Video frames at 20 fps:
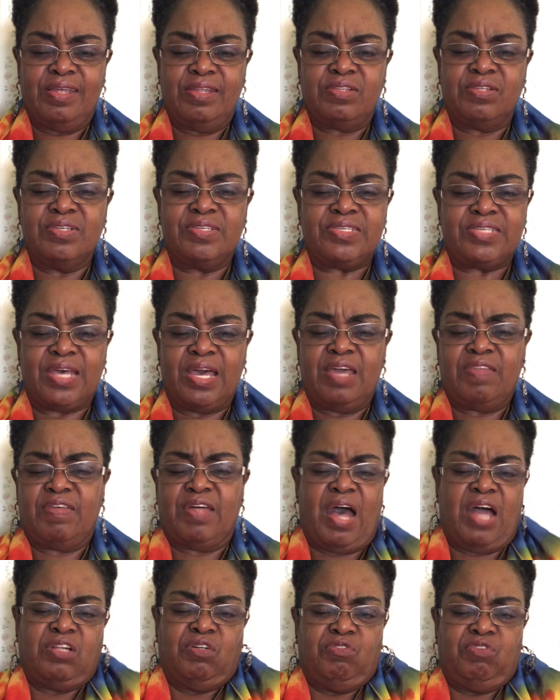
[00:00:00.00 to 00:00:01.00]
to say that
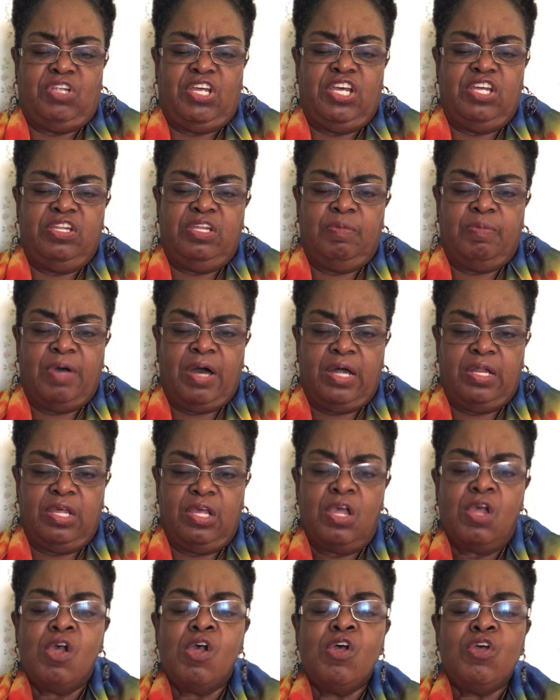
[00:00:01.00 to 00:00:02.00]
I don't need anybody.